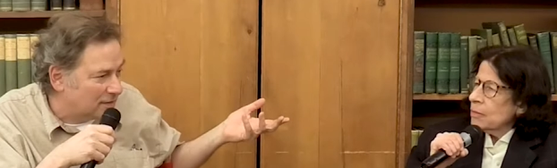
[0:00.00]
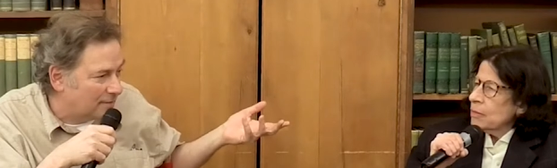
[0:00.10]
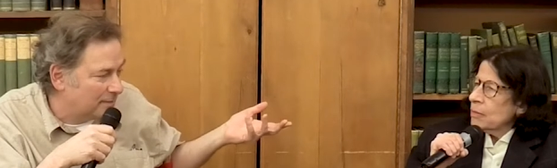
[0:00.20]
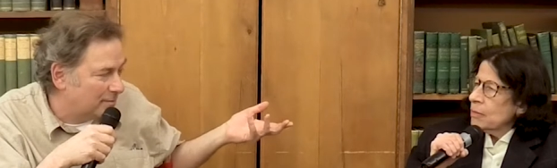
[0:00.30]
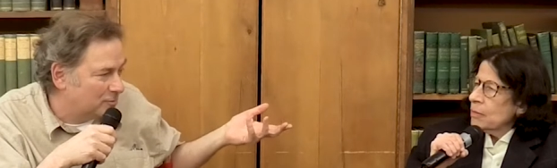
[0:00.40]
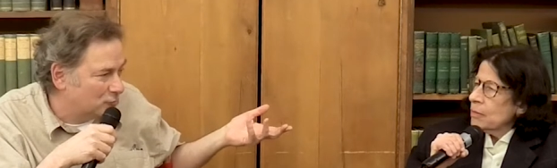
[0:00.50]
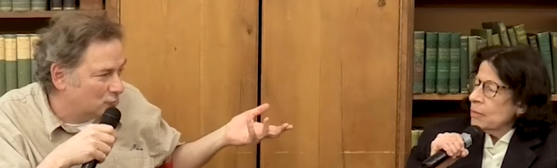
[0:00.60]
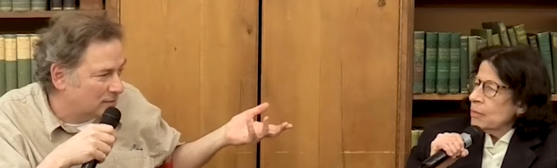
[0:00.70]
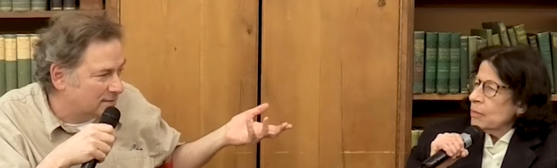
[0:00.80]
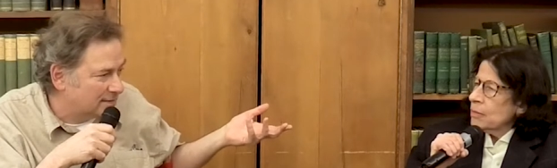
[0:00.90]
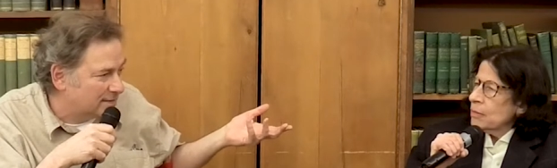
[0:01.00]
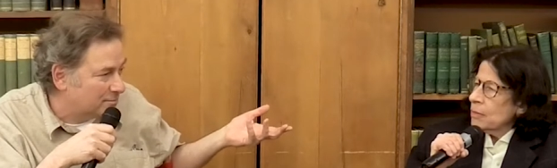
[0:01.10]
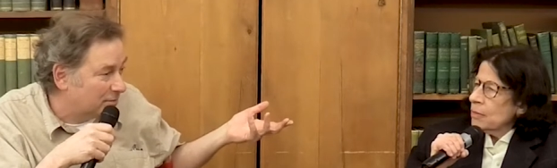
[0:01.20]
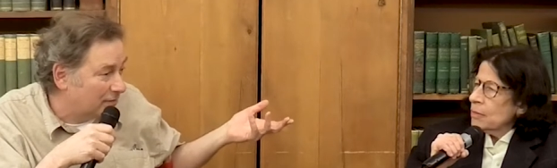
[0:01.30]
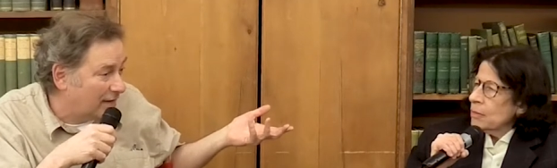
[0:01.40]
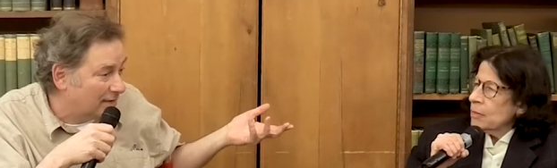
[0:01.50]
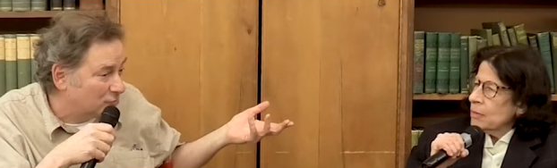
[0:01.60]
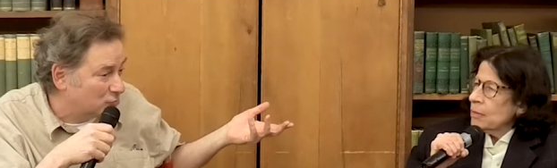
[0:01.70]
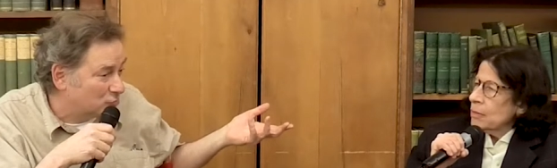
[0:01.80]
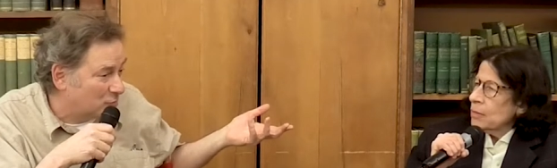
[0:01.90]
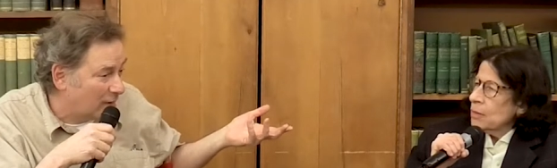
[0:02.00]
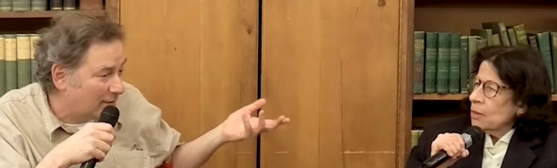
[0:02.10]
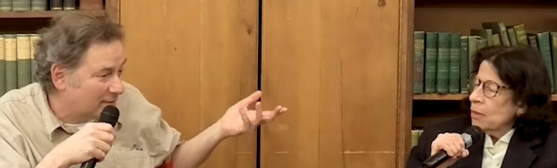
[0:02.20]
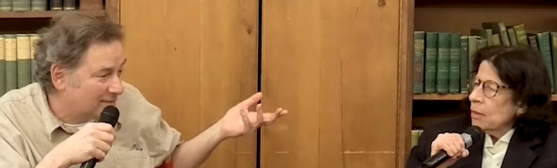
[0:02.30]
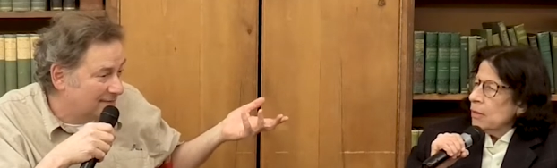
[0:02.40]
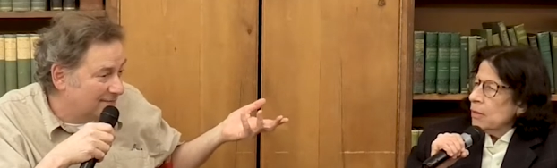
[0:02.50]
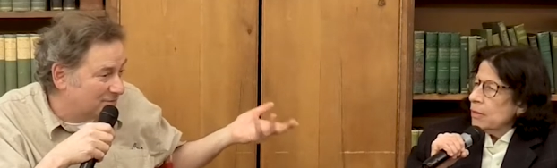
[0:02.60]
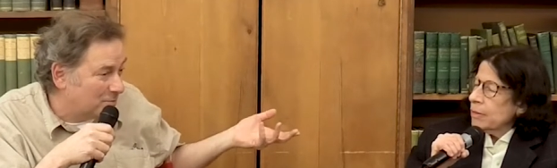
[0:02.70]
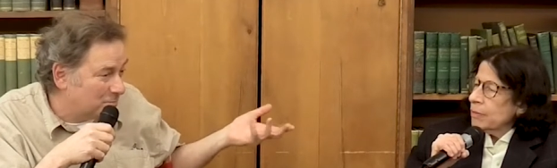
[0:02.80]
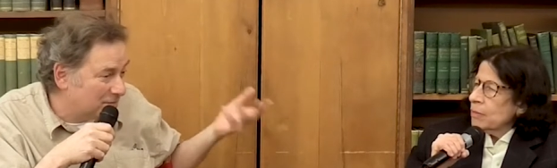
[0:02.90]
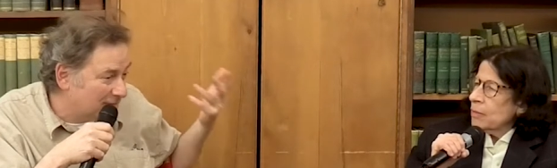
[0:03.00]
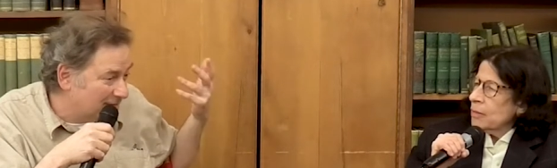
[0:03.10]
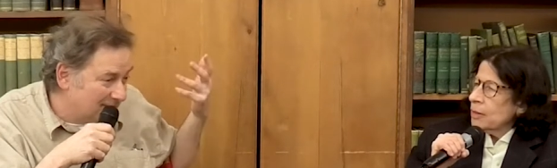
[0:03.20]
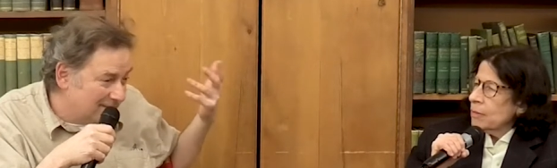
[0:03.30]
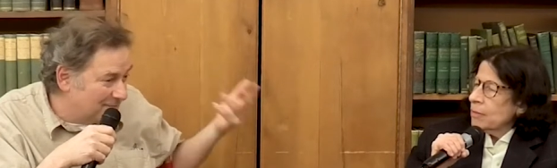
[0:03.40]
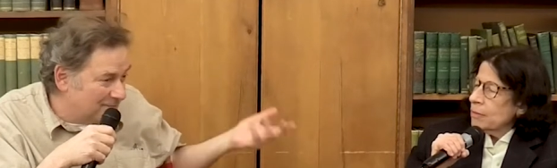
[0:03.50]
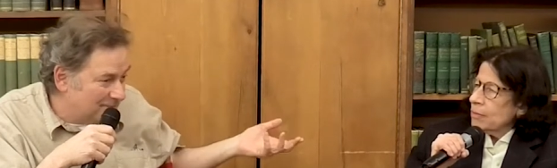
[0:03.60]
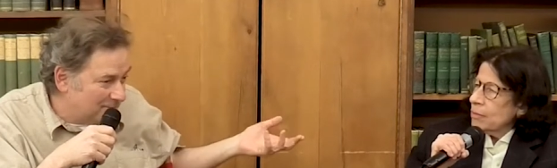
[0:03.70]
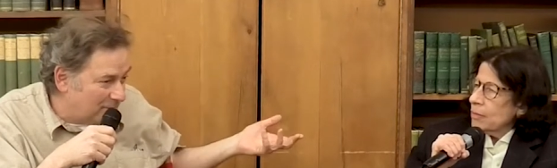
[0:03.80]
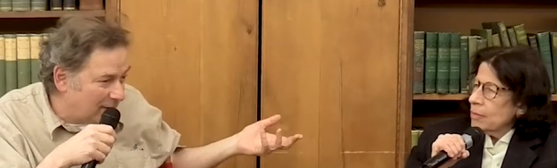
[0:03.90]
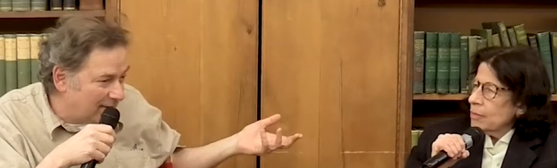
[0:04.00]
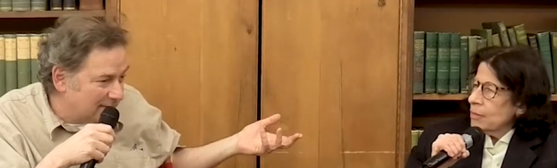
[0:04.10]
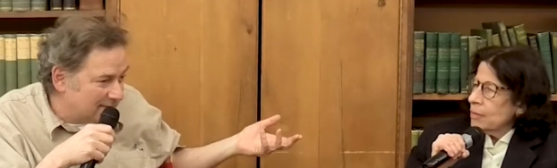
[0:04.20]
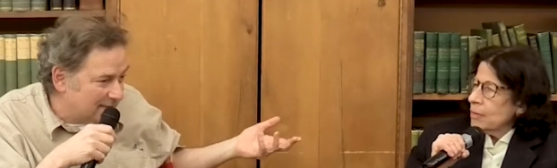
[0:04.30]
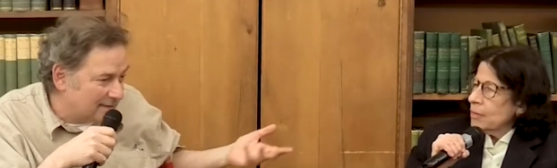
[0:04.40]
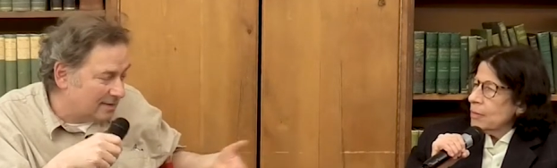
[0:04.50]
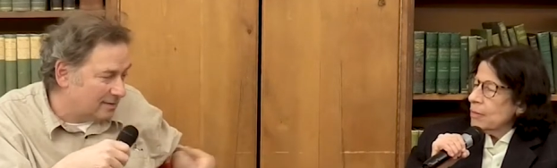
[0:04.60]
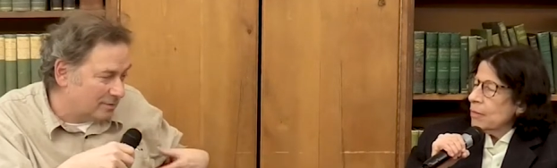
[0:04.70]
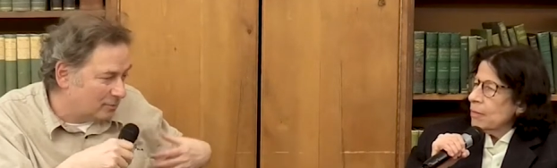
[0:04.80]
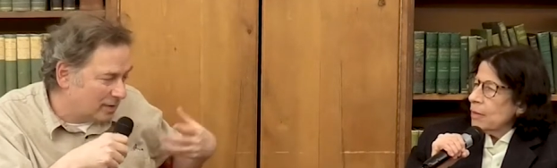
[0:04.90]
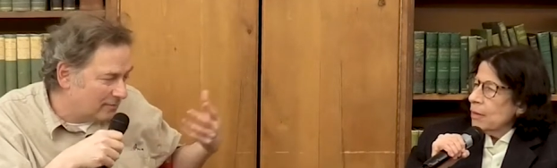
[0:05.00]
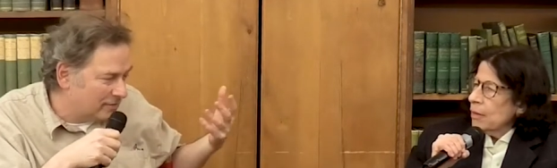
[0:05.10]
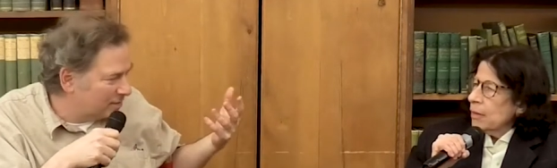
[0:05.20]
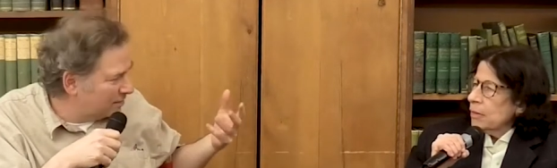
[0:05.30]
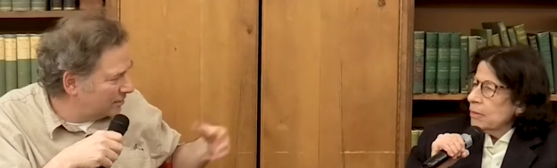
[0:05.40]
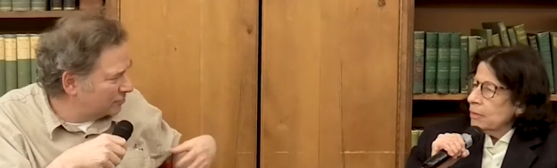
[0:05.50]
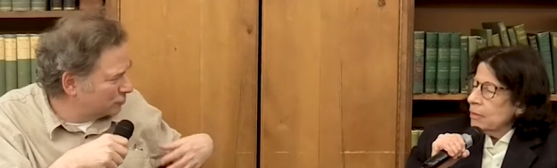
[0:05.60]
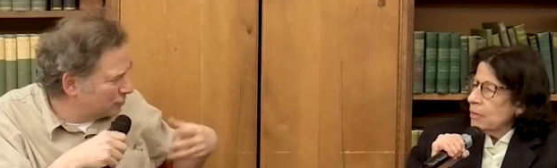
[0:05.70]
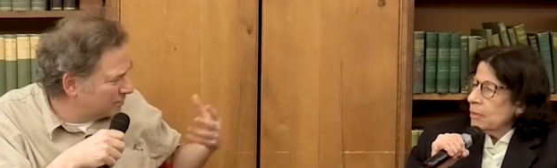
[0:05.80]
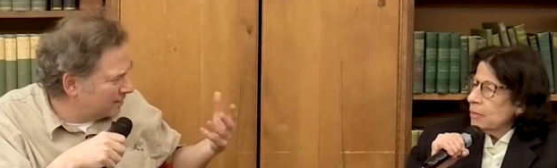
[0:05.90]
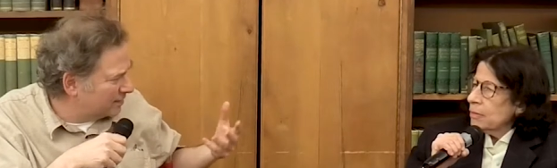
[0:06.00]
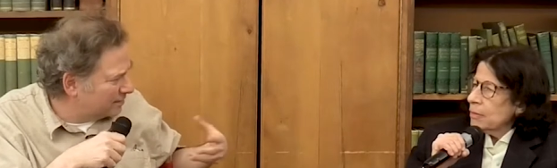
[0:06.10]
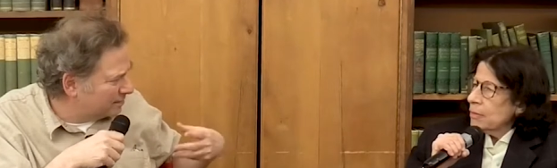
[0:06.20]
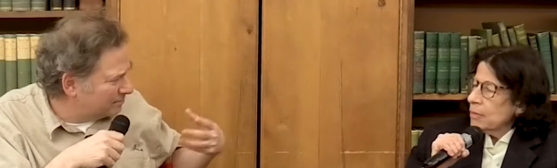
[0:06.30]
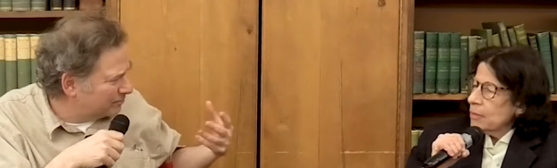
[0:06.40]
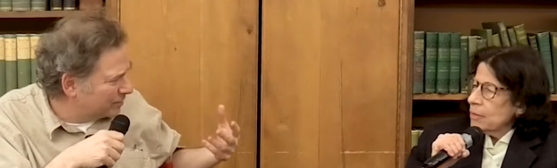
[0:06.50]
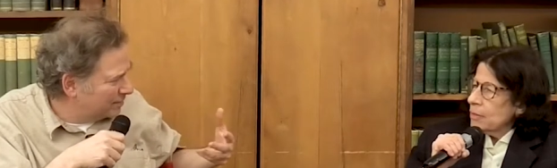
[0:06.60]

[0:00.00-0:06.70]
Speaker 1: I mean, I'm interested in mythology. So how somebody buys it and whatever the culture that. Um,